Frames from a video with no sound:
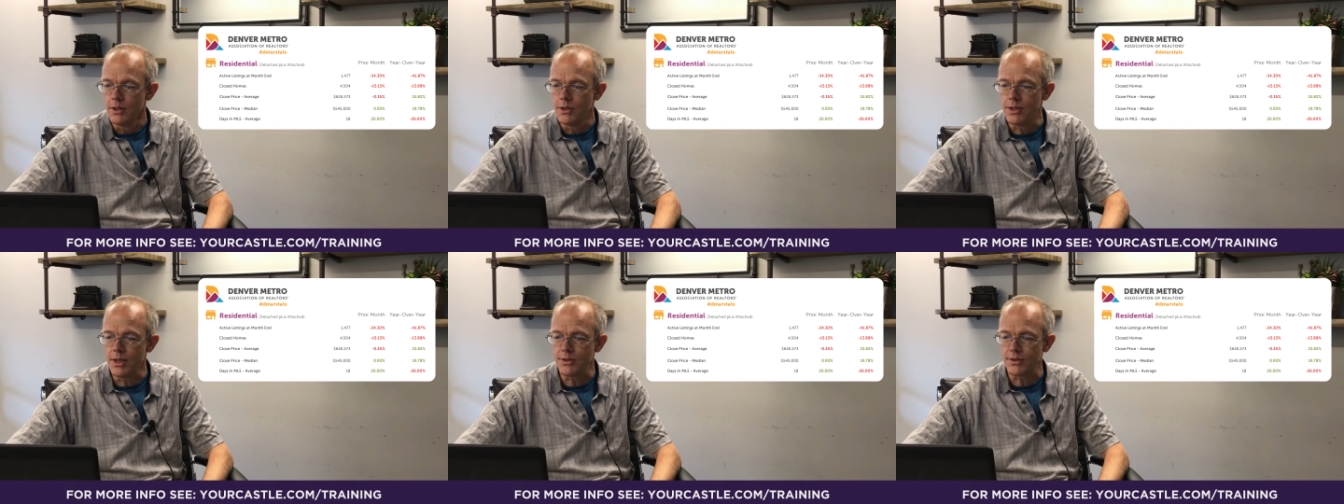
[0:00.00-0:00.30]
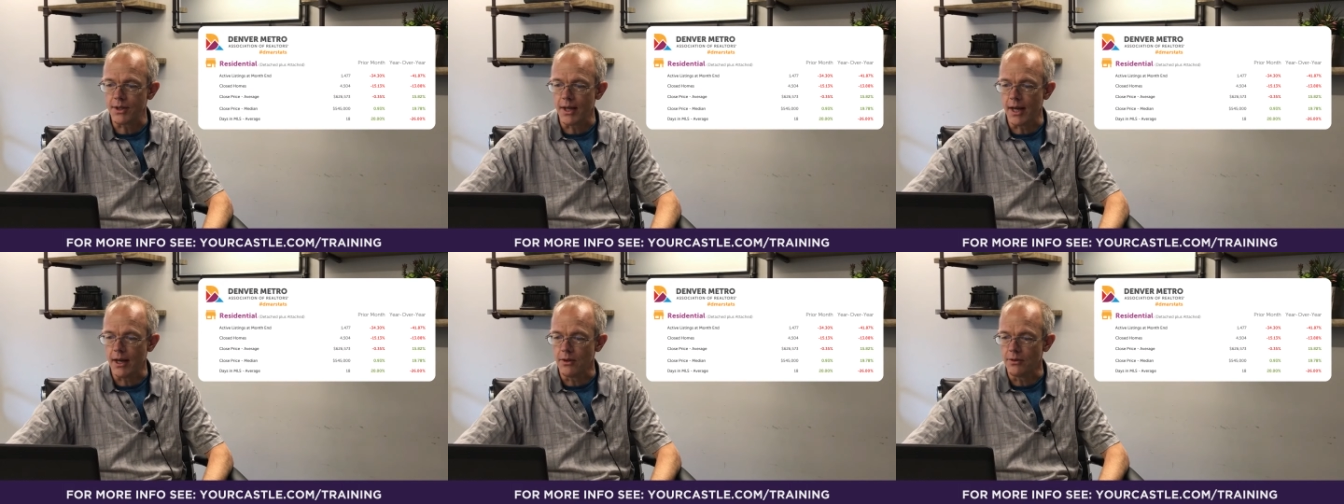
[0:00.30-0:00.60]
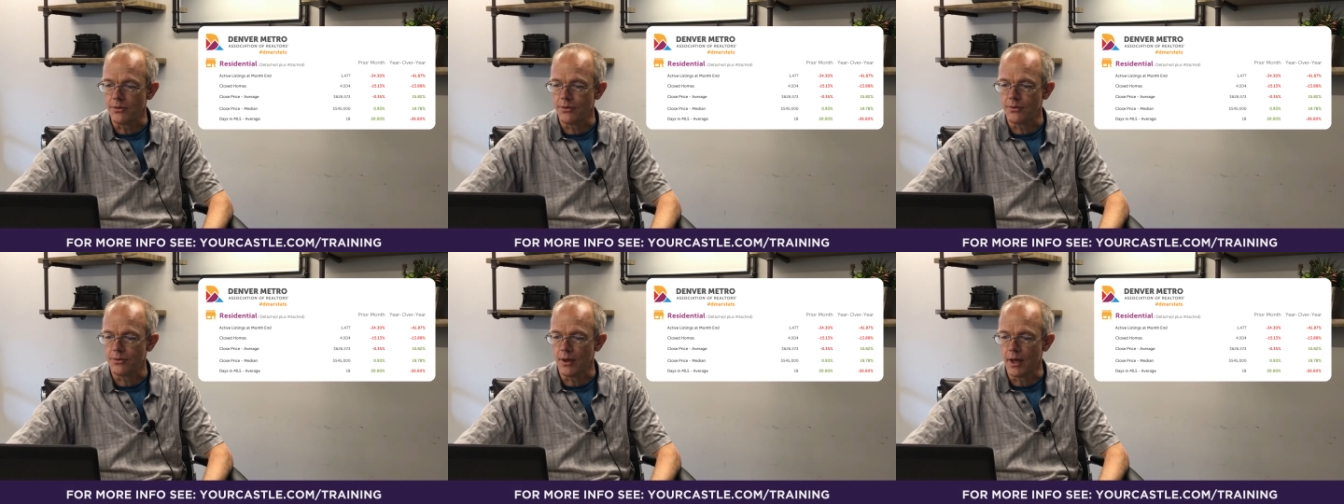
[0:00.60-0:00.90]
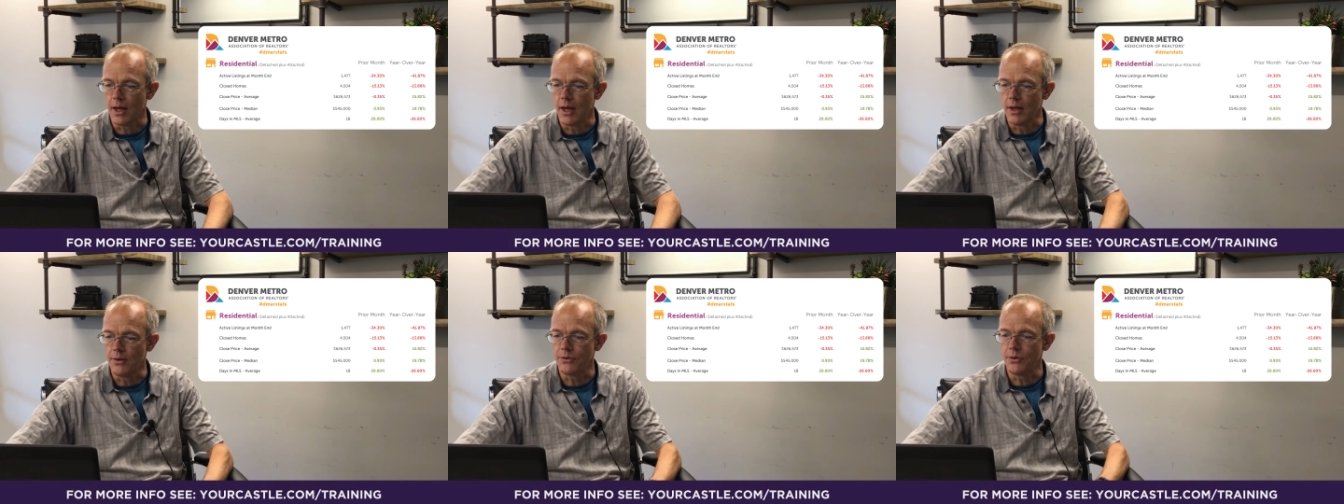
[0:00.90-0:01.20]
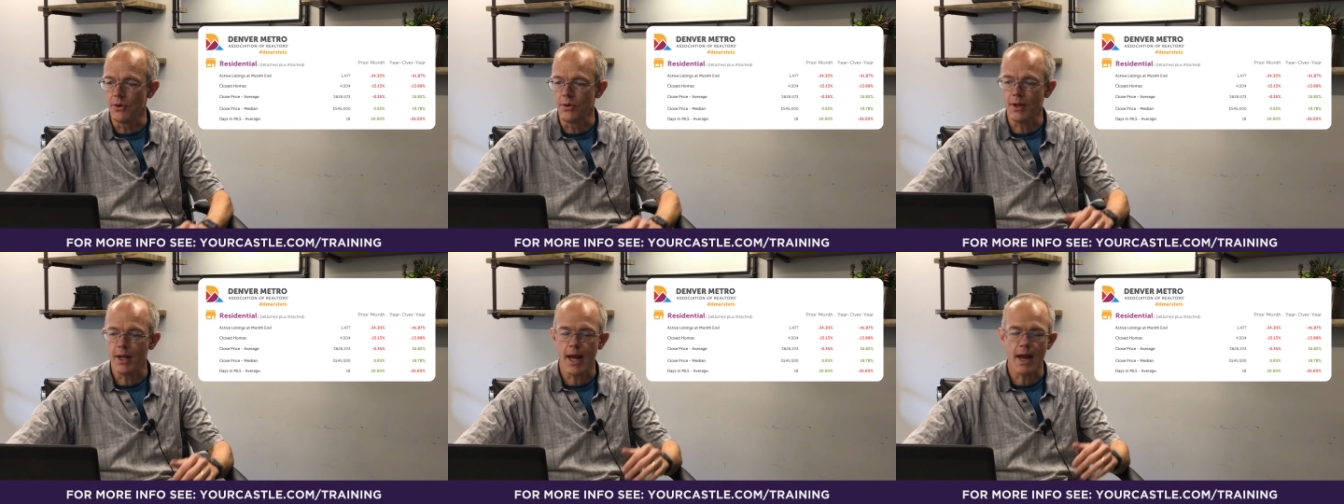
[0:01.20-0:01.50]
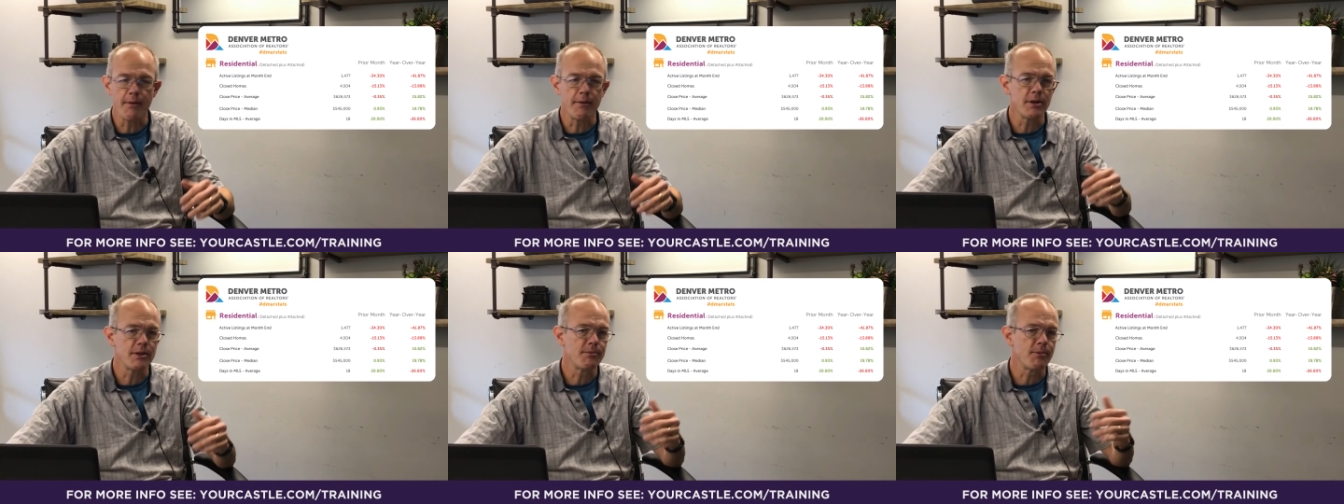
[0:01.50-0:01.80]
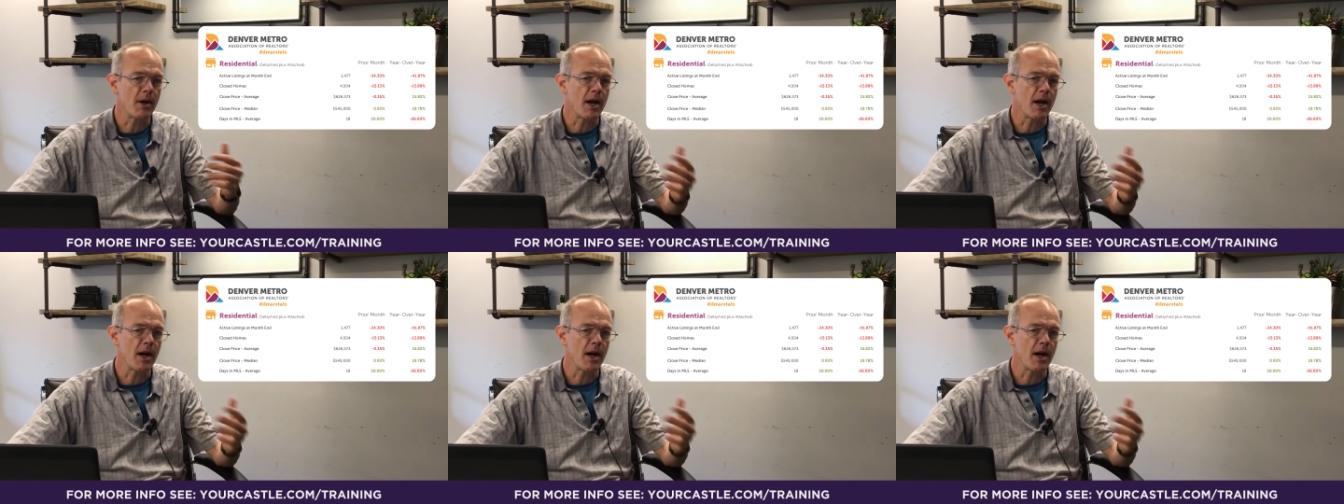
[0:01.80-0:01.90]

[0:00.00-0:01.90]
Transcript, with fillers: Discounts. So the average